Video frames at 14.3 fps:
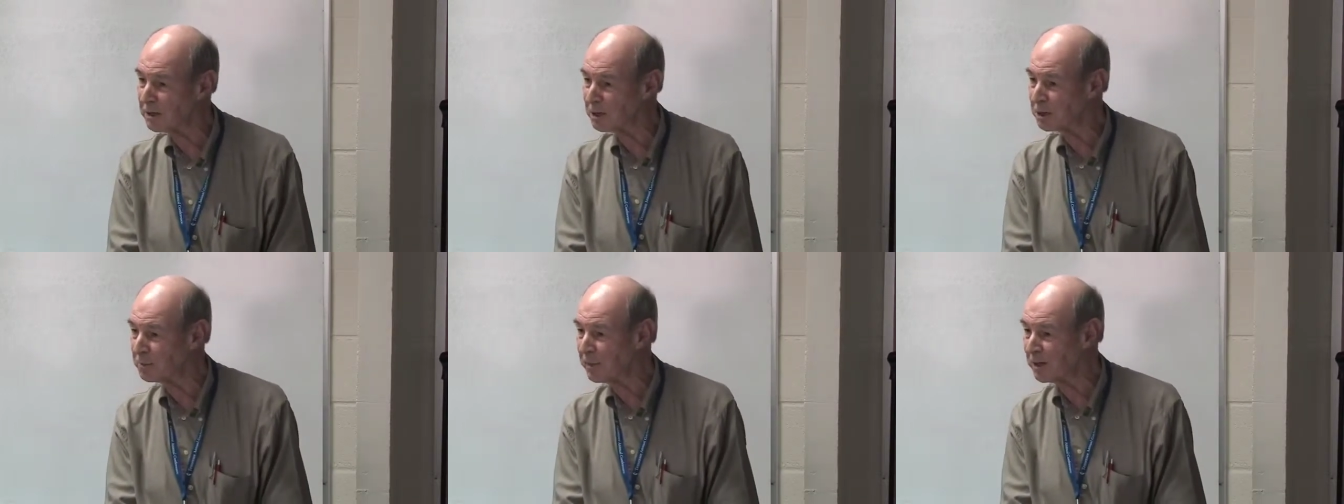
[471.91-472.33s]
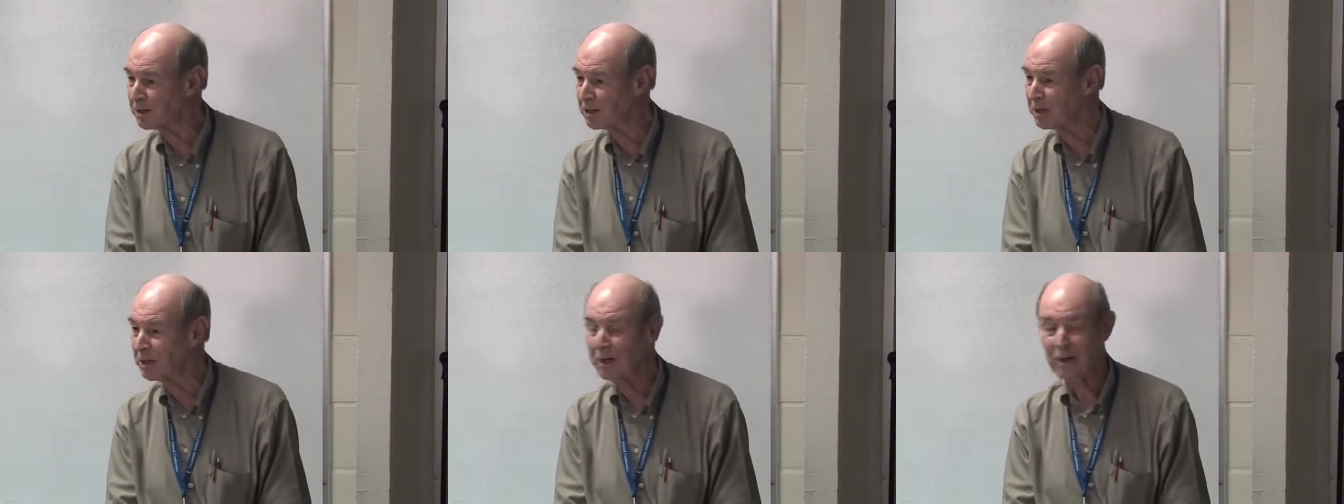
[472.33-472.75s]
and
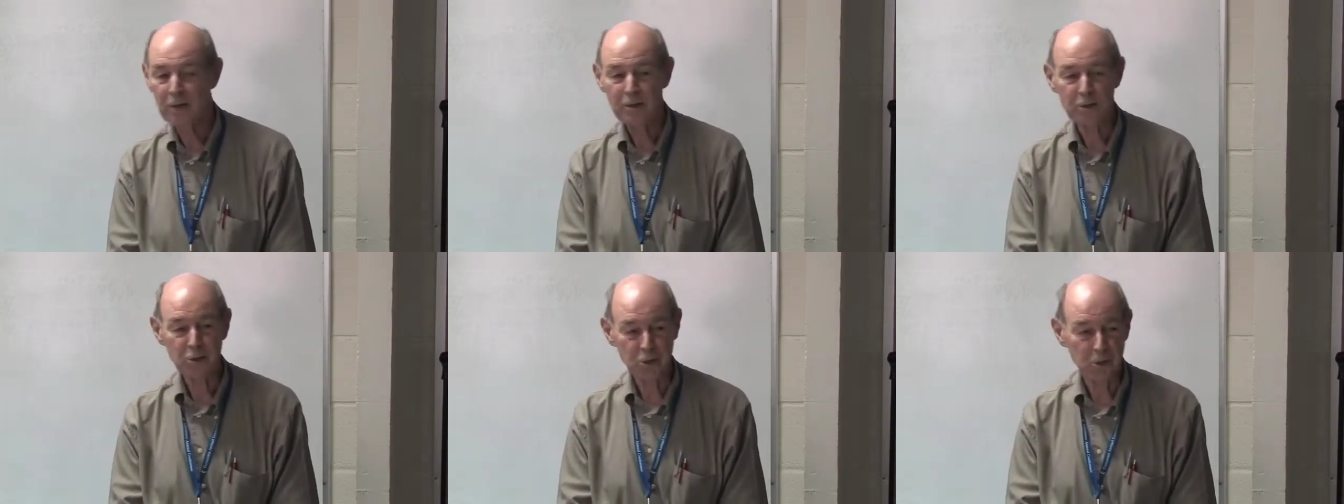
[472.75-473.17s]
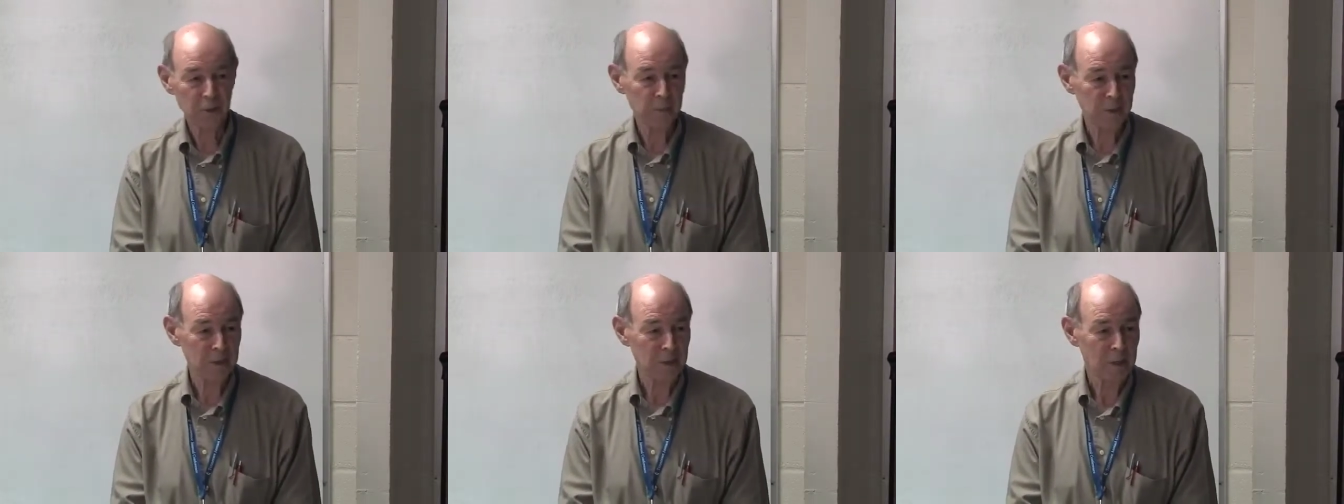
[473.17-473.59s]
especially the
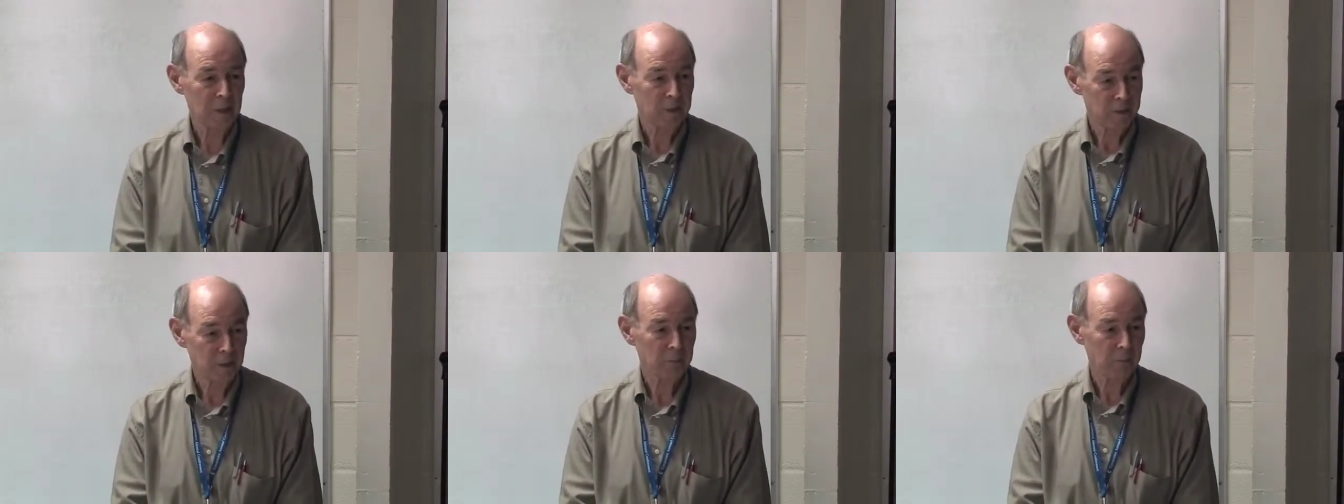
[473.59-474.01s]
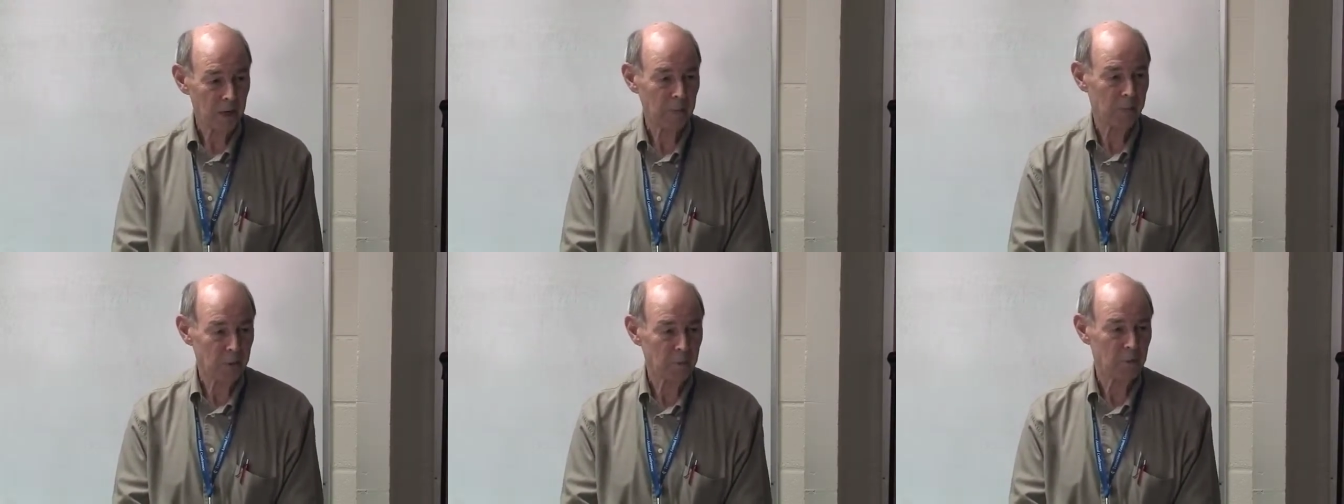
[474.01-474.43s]
sermon that
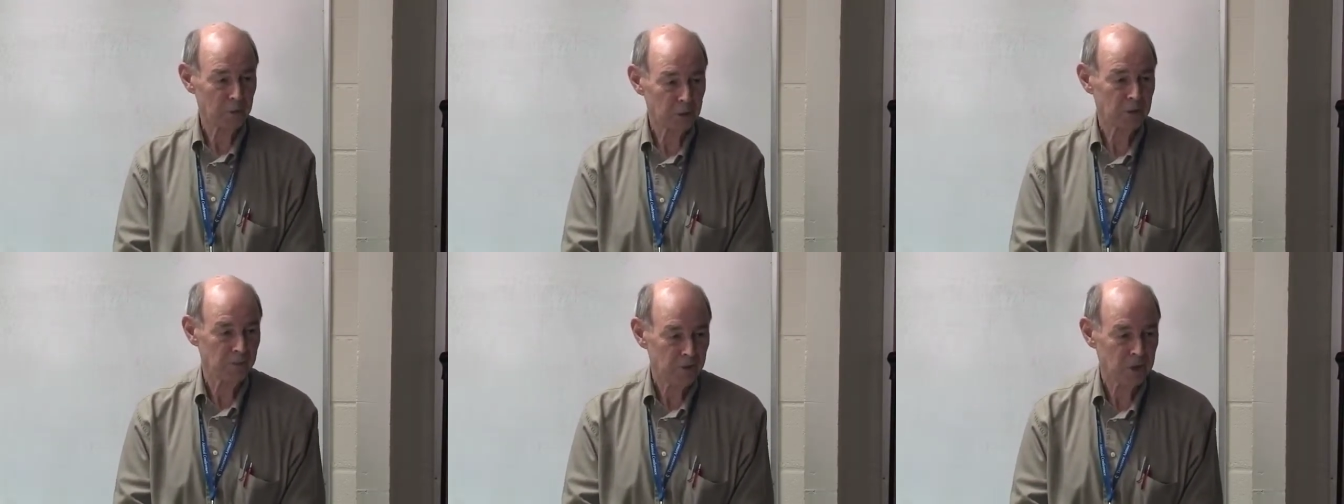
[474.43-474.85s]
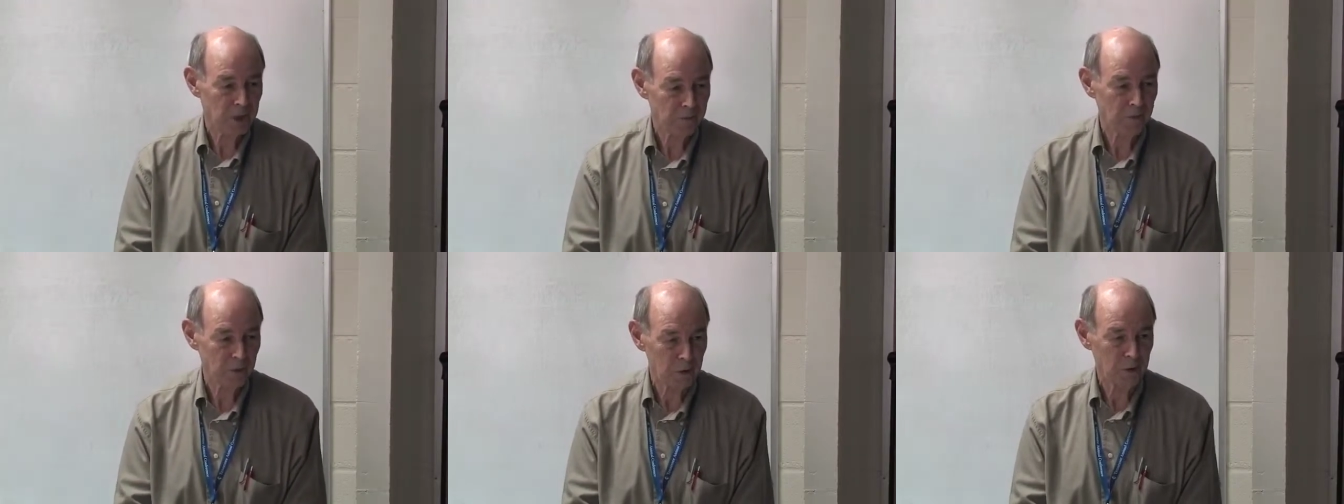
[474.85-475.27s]
probably most of us
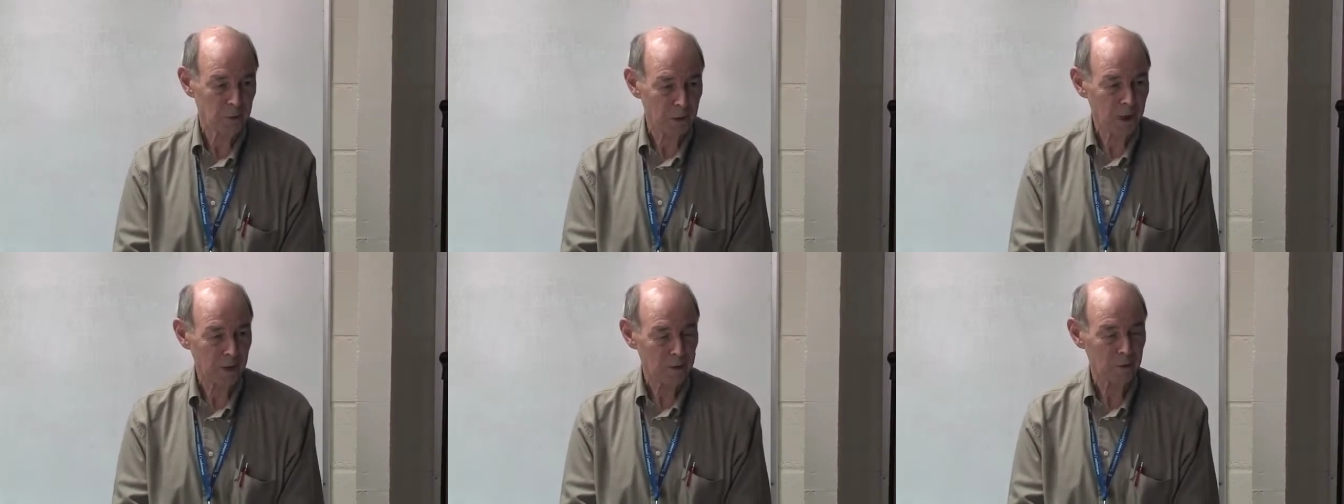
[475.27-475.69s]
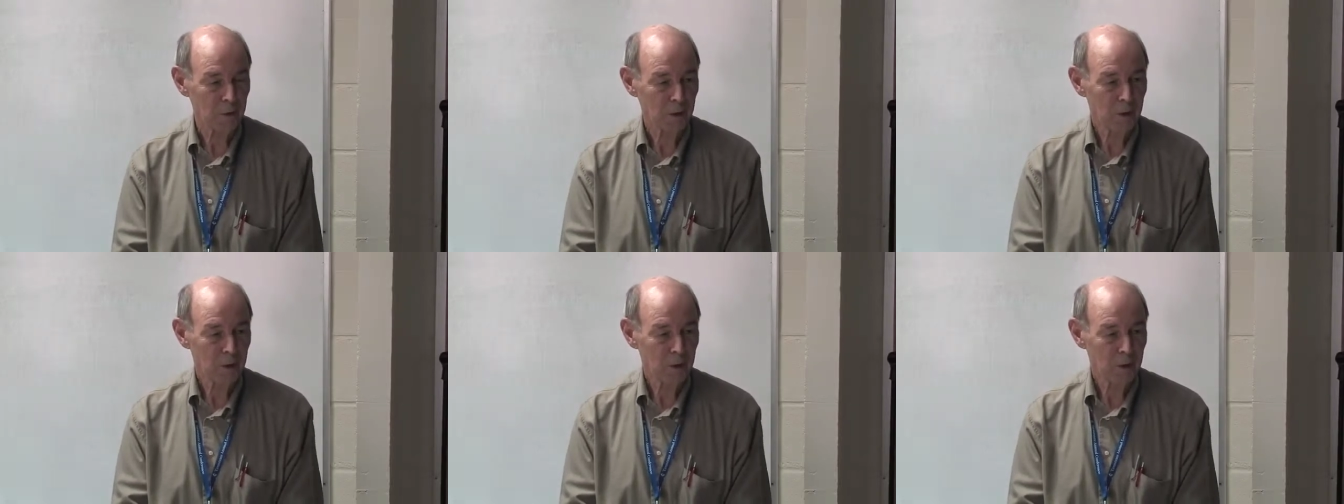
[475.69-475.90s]
have heard about,